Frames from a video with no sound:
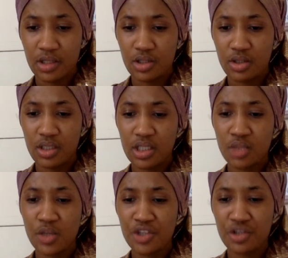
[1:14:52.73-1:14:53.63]
So this
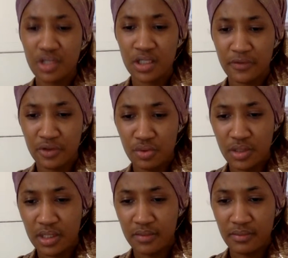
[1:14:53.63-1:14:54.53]
question is for you
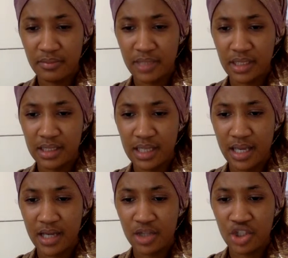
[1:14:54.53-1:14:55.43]
and
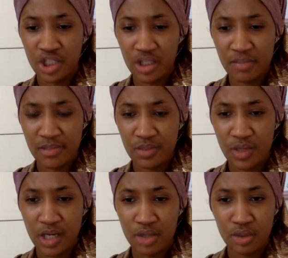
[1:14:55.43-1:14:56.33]
Binta, James.
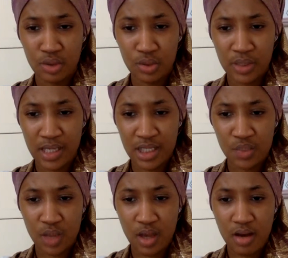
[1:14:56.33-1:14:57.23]
What are you doing as
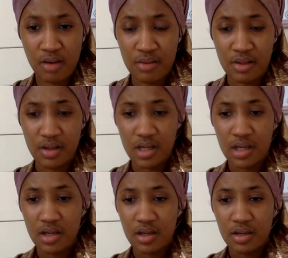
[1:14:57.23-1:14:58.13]
well?
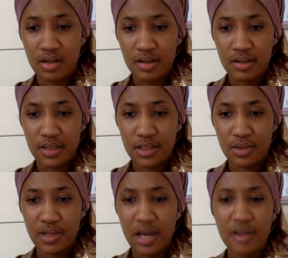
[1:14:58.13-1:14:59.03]

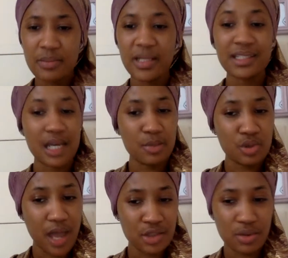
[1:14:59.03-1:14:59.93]
So now it's my time
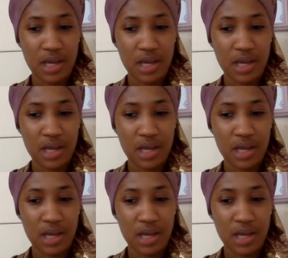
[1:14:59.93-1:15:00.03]
to ask you